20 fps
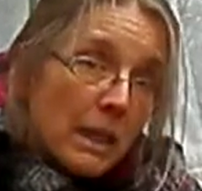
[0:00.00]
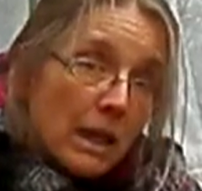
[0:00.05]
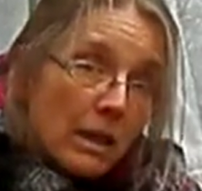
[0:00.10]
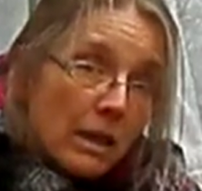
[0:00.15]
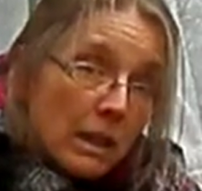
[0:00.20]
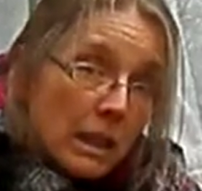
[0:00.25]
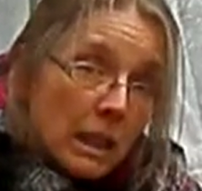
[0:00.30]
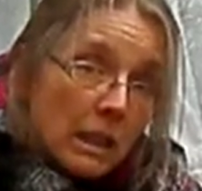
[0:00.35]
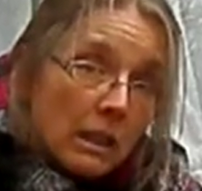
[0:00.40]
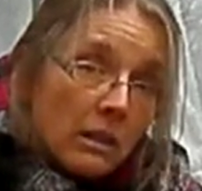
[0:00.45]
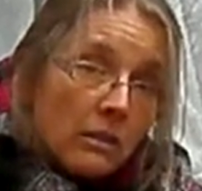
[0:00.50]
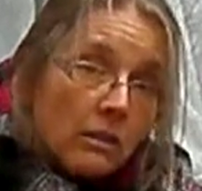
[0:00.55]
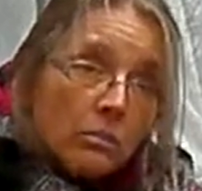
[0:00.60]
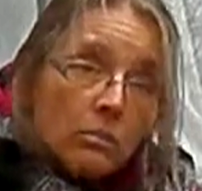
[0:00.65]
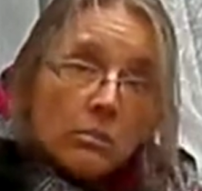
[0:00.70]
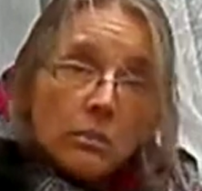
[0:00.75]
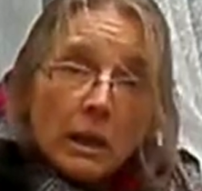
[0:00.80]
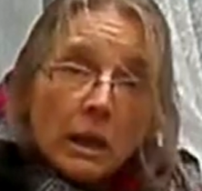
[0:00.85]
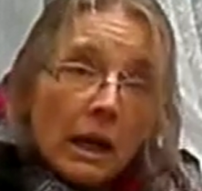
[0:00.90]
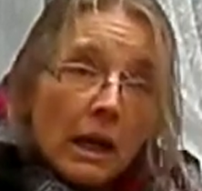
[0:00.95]
honey,
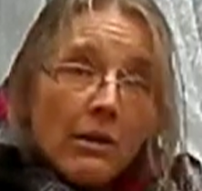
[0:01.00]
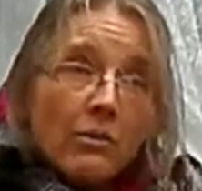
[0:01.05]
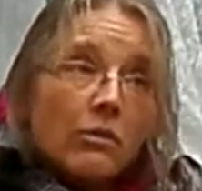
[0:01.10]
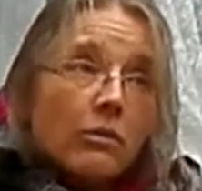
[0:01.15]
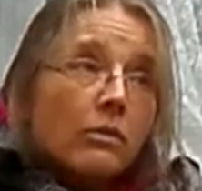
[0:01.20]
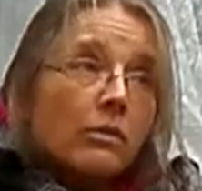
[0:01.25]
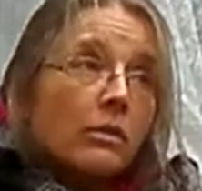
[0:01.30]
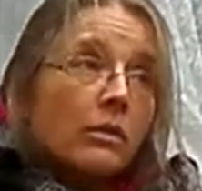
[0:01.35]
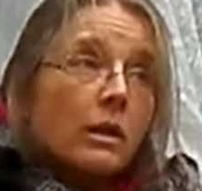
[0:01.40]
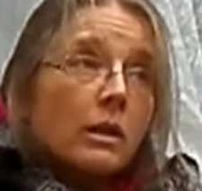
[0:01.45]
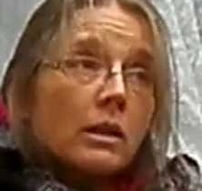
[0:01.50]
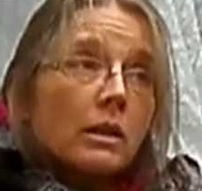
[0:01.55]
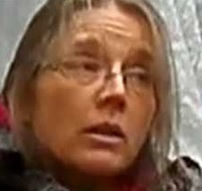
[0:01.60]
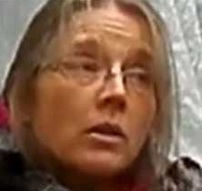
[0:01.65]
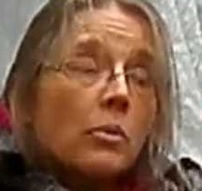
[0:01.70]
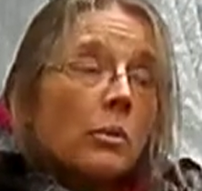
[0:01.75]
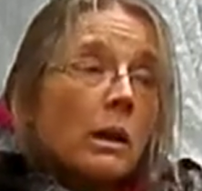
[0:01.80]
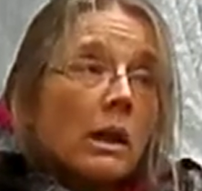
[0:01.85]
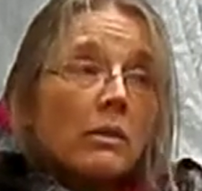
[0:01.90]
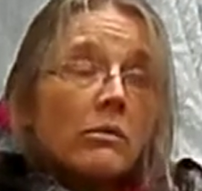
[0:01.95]
but I've, you know what,